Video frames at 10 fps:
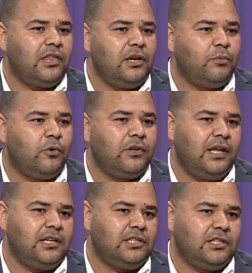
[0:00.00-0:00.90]
three, four
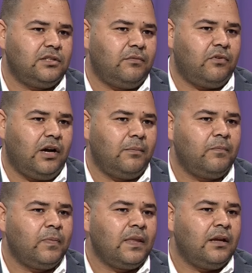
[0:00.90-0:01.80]
nations from
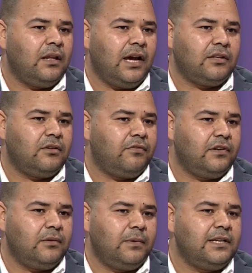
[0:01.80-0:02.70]
like
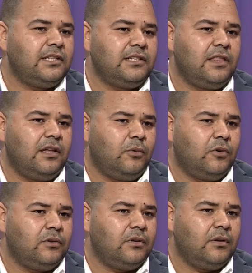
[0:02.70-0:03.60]
different places in the
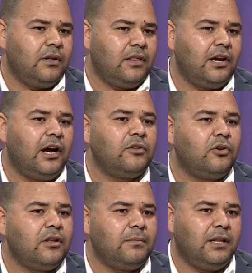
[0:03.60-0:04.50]
world. They are
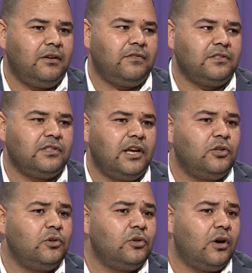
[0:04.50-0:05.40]
non-believers. They
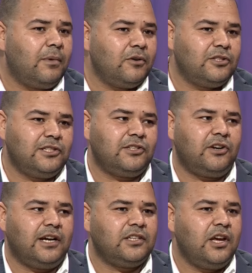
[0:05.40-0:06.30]
don't know about Jesus
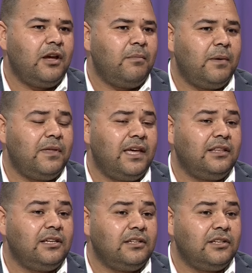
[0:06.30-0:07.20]
Christ. Maybe they
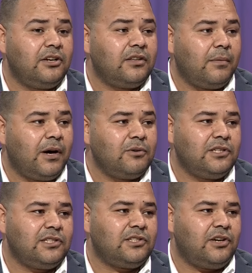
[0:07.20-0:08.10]
didn't heard about
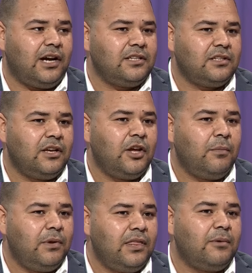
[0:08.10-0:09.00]
Jesus Christ.
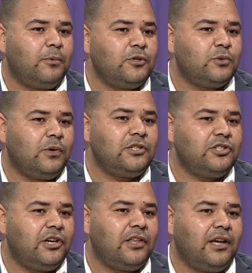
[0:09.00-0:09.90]
Be the first one
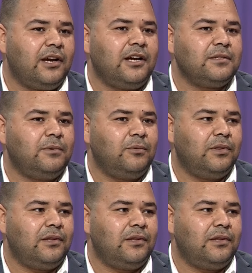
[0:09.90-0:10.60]
sharing the gospel with